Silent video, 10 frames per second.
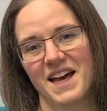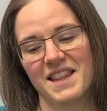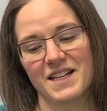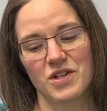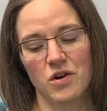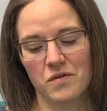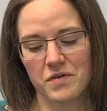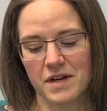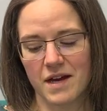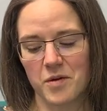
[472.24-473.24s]
That's all
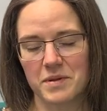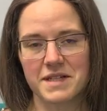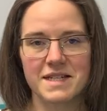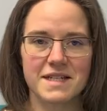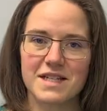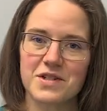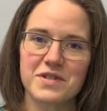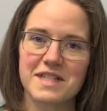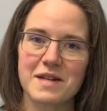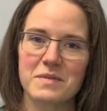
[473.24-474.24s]
for now. Please continue
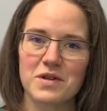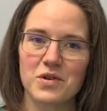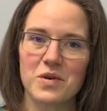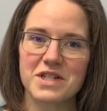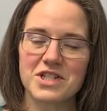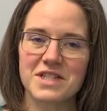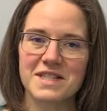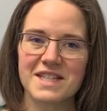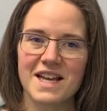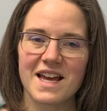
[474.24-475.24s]
to send me your
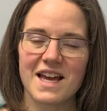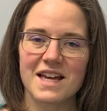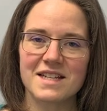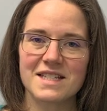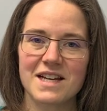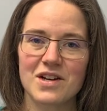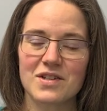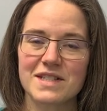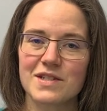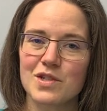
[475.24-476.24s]
questions, and I'll
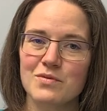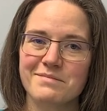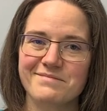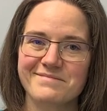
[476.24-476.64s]
see you soon.